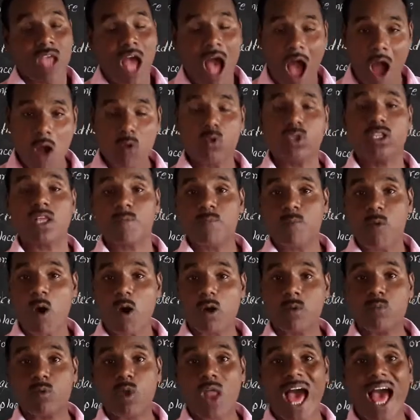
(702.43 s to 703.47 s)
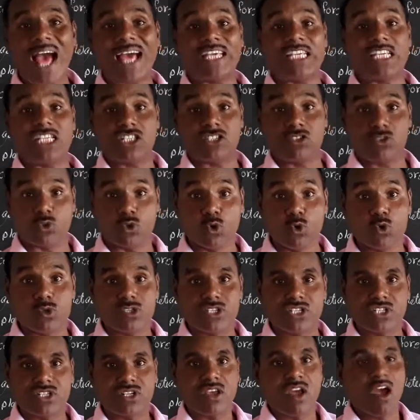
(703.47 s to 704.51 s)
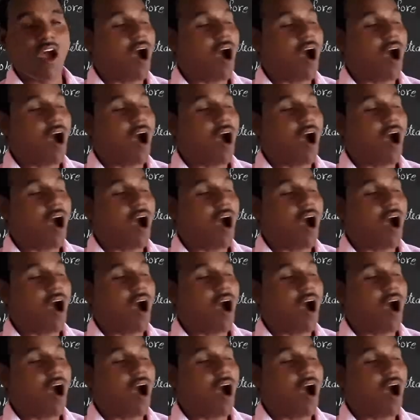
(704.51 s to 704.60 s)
How the formula is used,